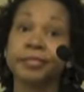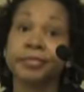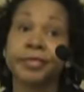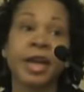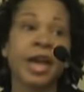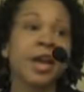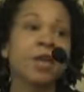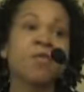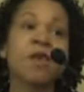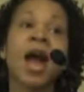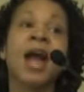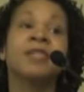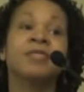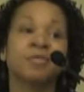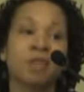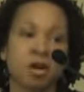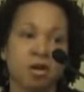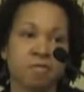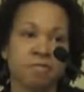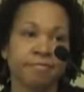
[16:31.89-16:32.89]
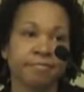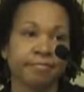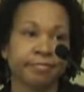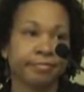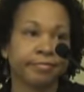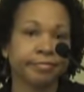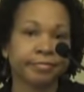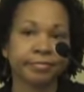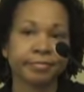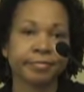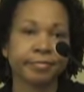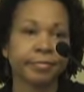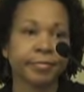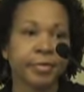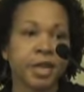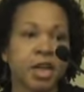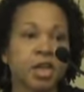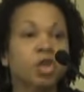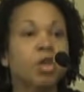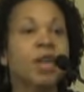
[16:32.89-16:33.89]
They ain't right, though.
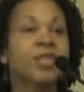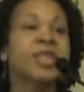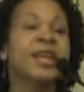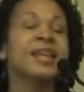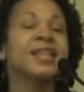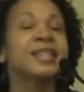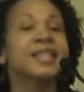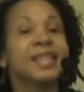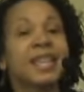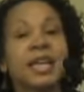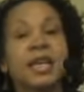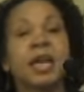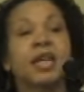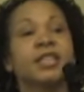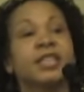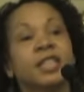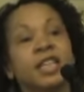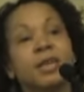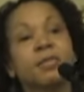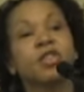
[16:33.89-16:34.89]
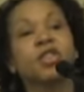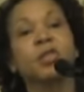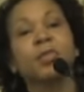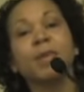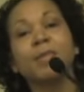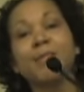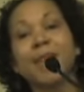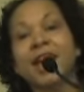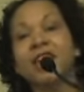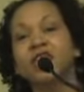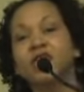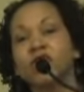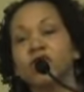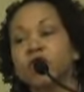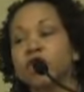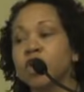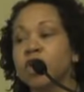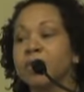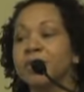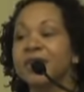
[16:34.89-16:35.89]
So I think esteem, esteem should be measured
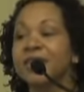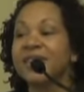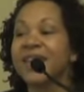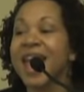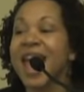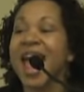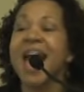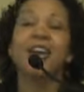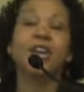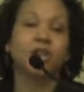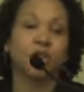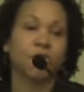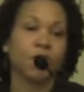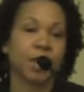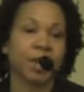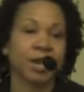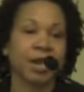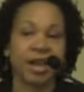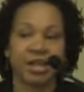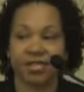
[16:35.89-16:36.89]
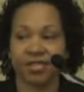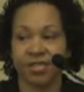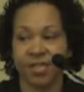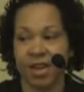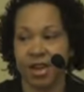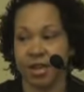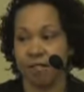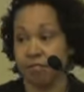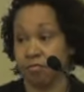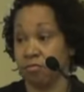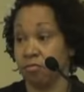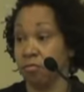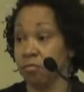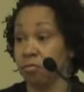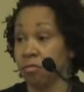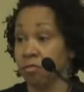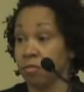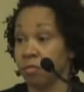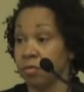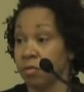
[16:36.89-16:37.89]
in terms of accurate esteem.
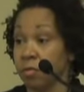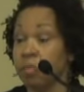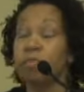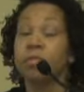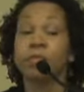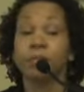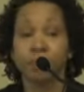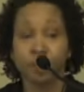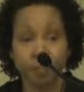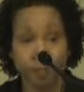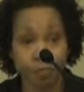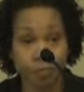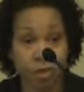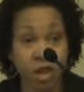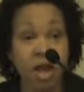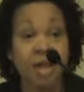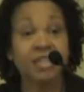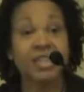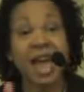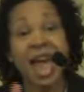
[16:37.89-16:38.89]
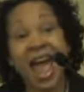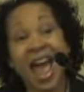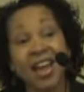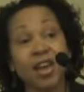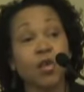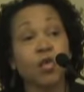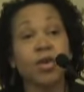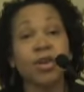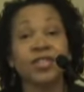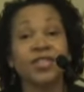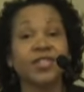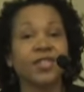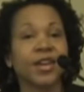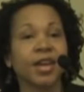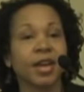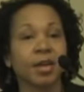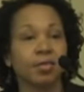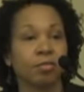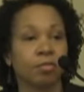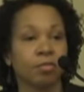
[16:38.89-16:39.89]
It's accurate esteem.